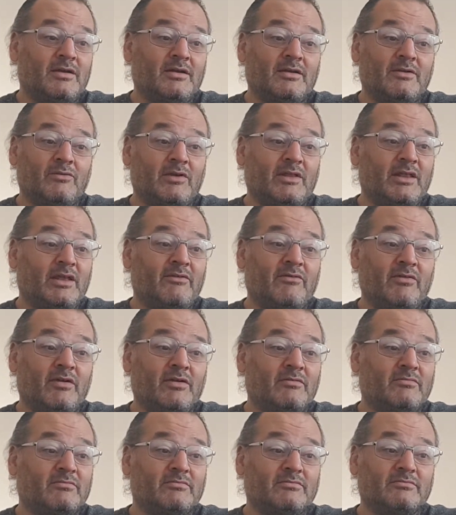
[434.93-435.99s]
whenever,
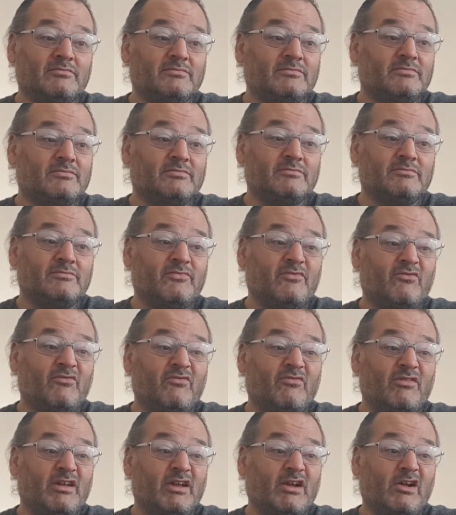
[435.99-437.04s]

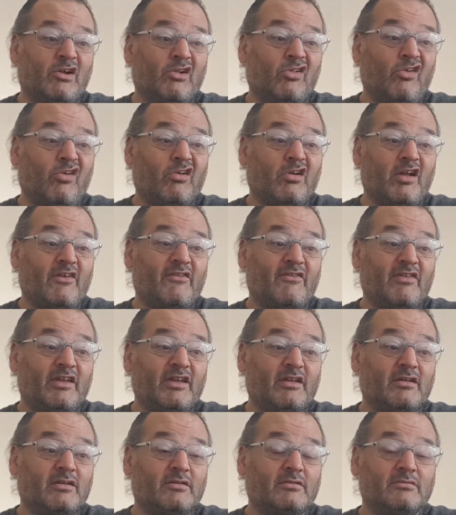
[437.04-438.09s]
3 o'clock I think,